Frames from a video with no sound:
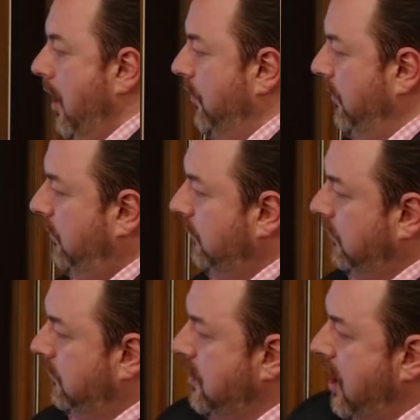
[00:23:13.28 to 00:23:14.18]
This is
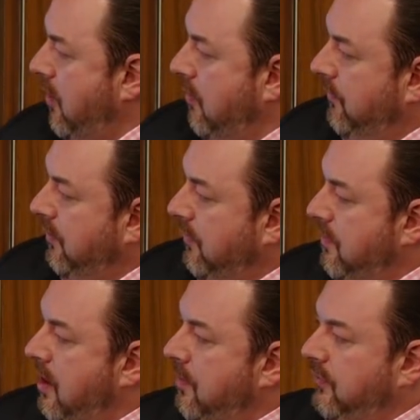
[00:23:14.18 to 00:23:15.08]
just an aerial view of the
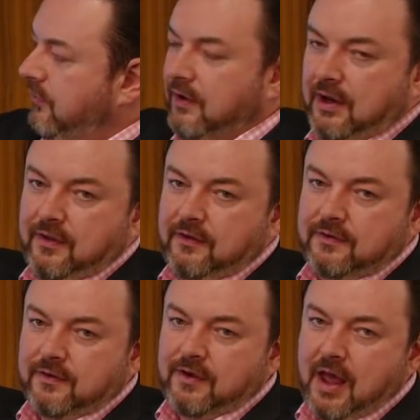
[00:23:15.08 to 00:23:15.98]
Melbourne city. These are
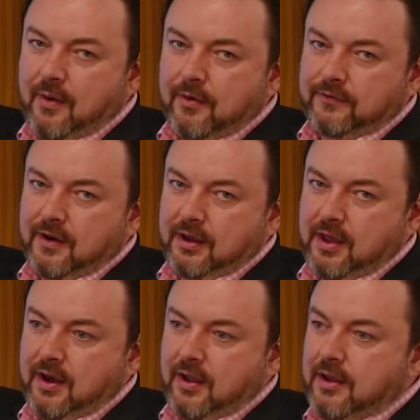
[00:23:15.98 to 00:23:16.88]
the towers that are
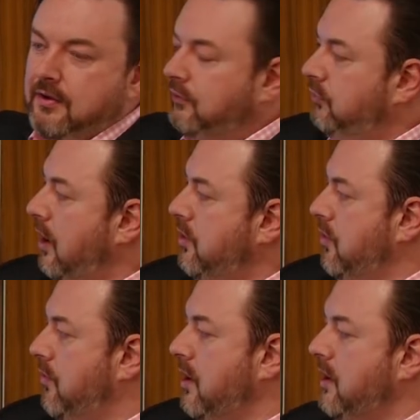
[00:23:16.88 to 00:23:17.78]
getting in
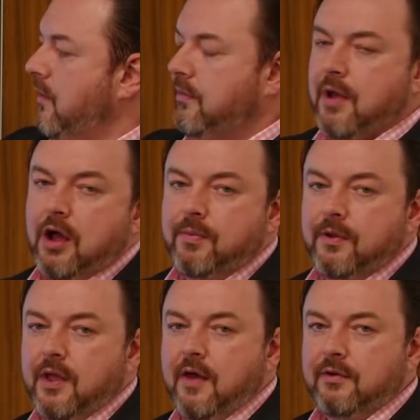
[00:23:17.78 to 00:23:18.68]
construction right now in
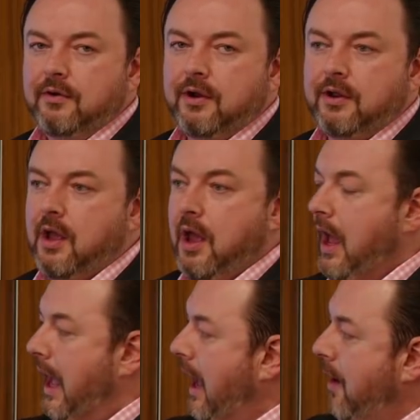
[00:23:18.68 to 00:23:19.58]
Melbourne. Have a look at it.
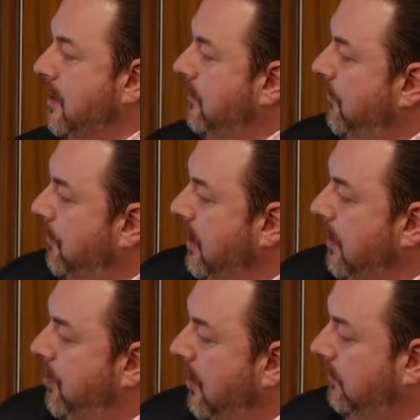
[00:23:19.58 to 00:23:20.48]
I mean, for me
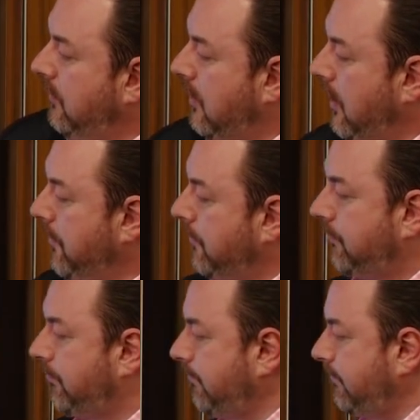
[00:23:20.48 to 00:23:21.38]
personally,
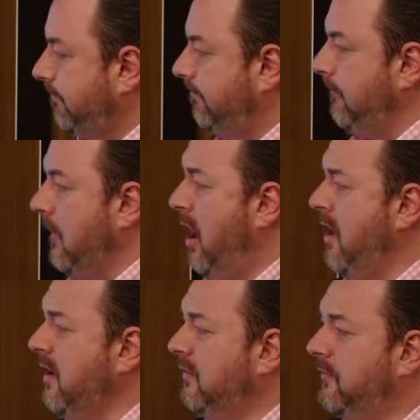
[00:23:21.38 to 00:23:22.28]

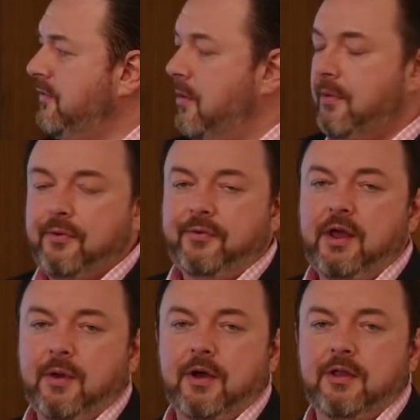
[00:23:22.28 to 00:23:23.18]
I think it's a phenomenal
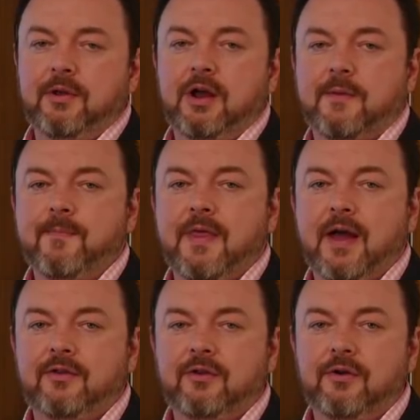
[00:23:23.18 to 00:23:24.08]
thing. We're going to be like
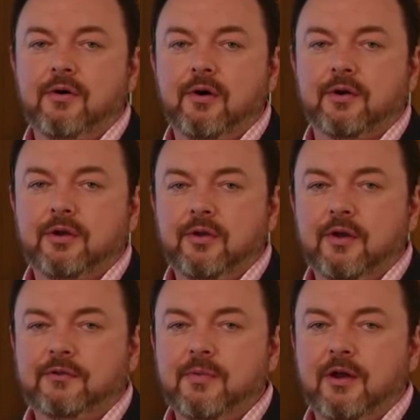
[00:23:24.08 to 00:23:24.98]
Manhattan, New York.
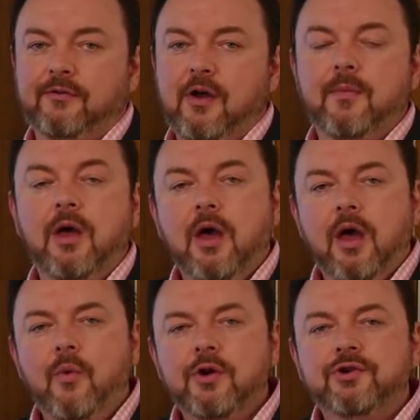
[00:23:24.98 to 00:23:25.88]
It's a matter of time.
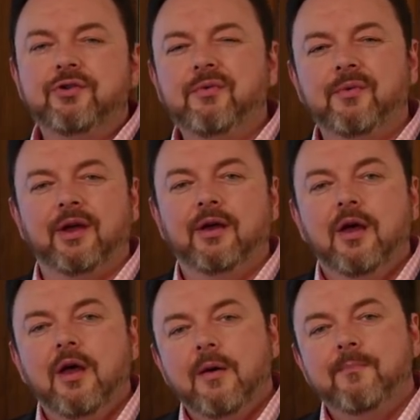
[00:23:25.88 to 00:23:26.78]
And why shouldn't we?
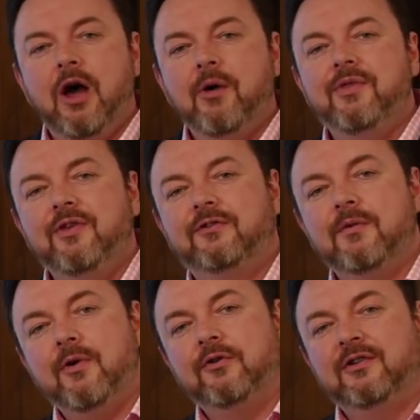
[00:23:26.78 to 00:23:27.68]
Melbourne is the
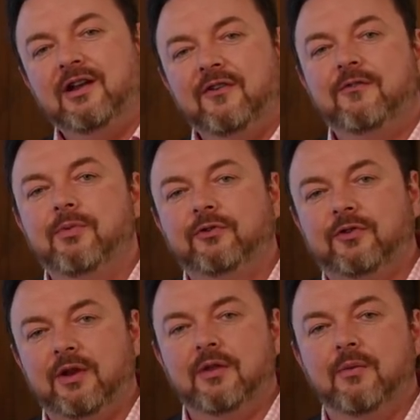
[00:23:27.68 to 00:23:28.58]
most livable
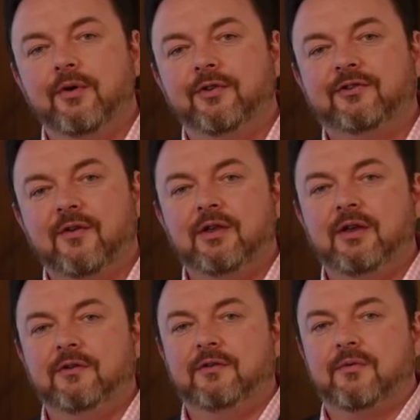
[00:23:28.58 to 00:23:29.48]
city in the world 7
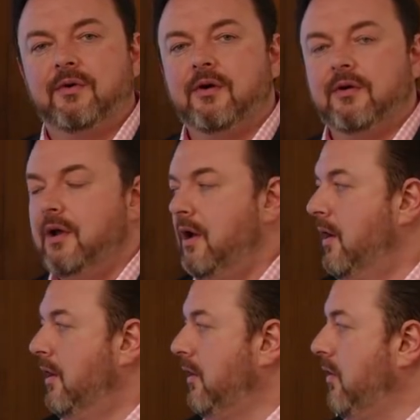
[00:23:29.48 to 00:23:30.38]
years in a row.
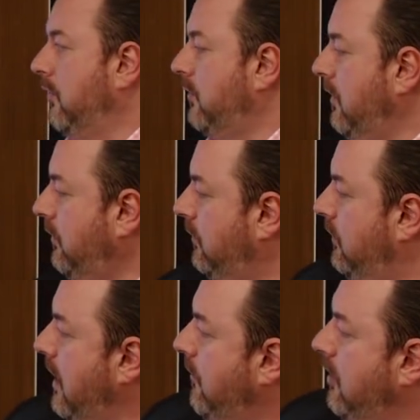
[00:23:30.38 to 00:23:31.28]
So this is
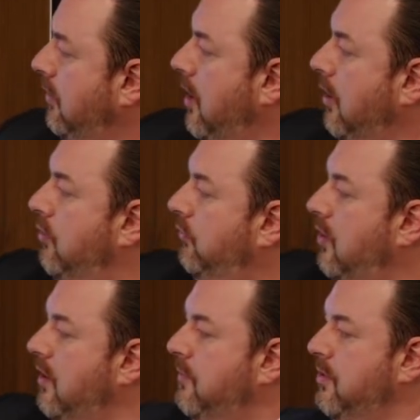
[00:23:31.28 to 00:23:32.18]
definitely a good
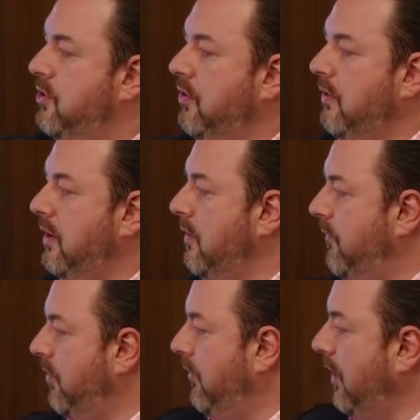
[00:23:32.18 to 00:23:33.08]
sign of maturity.
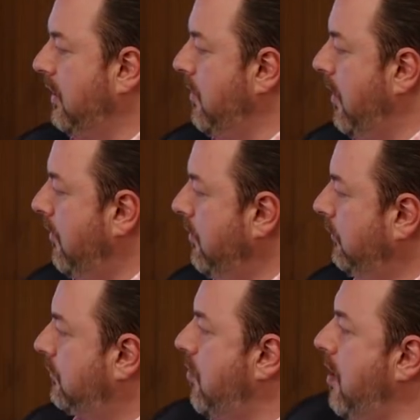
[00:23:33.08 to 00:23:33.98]
The fact that we have all
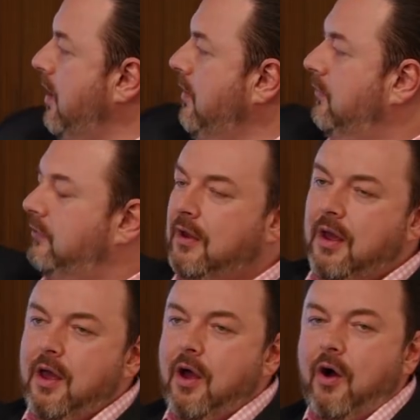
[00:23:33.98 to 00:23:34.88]
these cranes
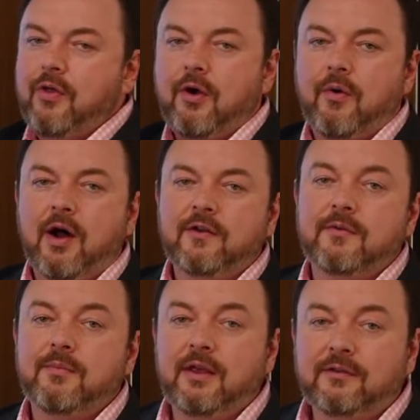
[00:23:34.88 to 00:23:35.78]
on the
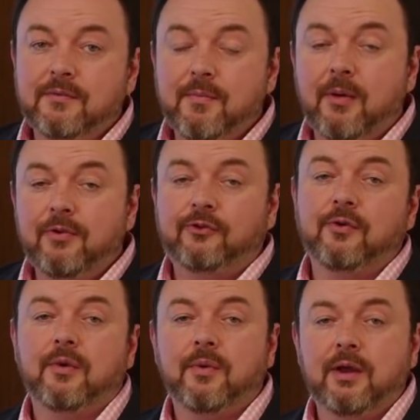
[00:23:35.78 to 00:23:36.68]
horizon means that Melbourne's
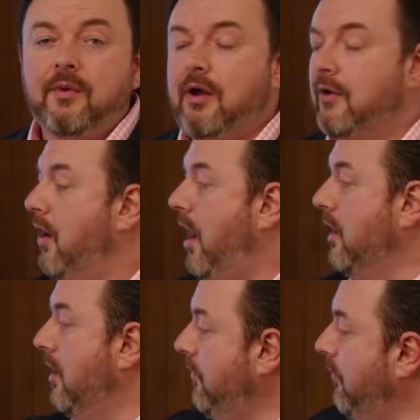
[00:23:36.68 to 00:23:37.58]
doing really well. I
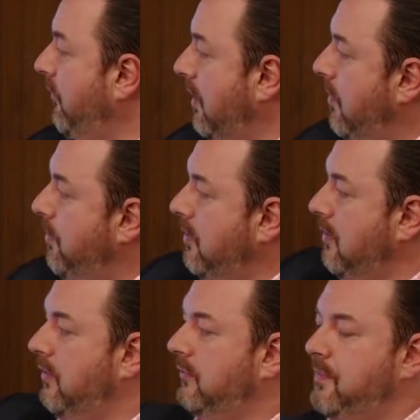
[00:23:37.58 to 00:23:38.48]
love the fact we're building
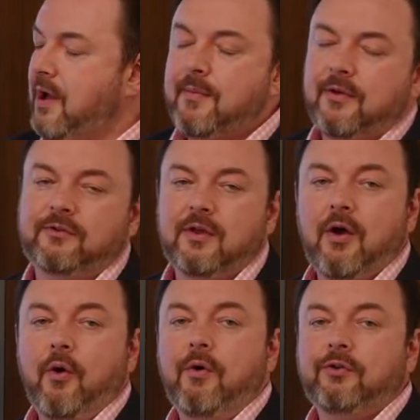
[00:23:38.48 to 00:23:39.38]
all these apartments.
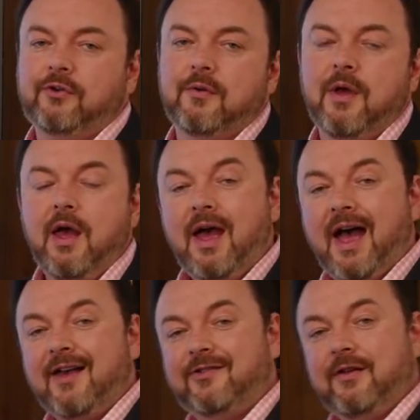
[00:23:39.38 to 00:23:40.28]
Awesome.
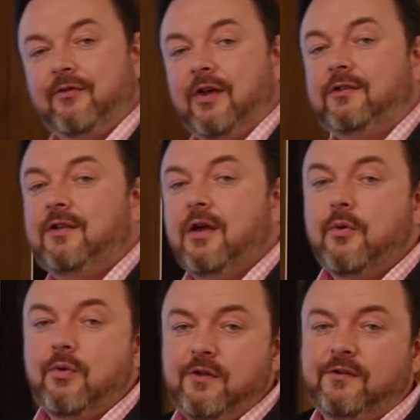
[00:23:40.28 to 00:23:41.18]
As an investor,
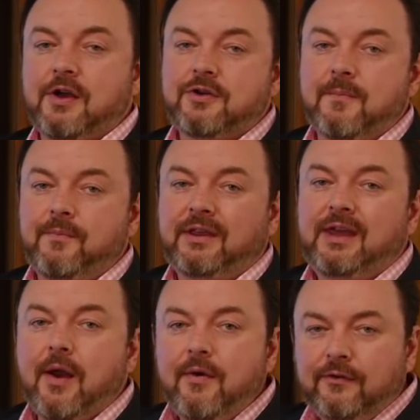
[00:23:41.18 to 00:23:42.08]
wouldn't touch them.
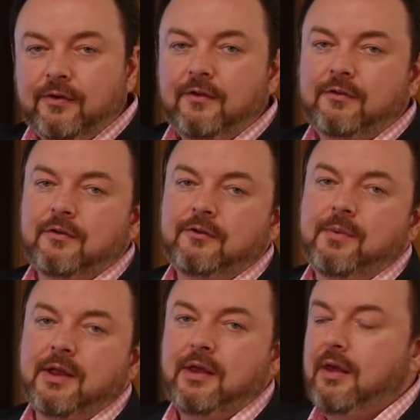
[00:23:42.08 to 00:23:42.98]
Guaranteed to lose
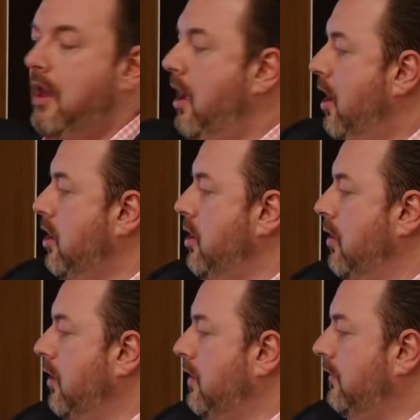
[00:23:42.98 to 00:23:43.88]
money. You're
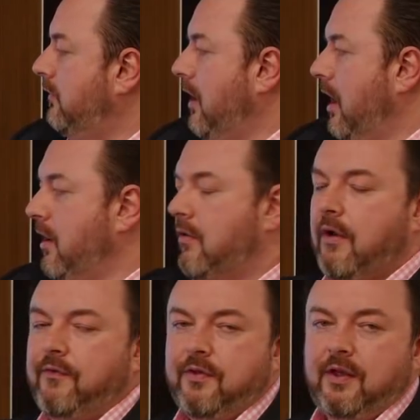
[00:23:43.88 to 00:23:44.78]
not going to see any
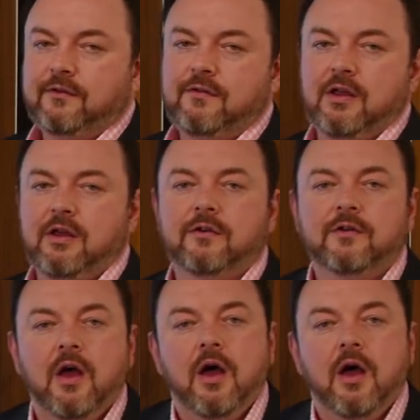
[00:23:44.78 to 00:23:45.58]
growth for the next 10 years.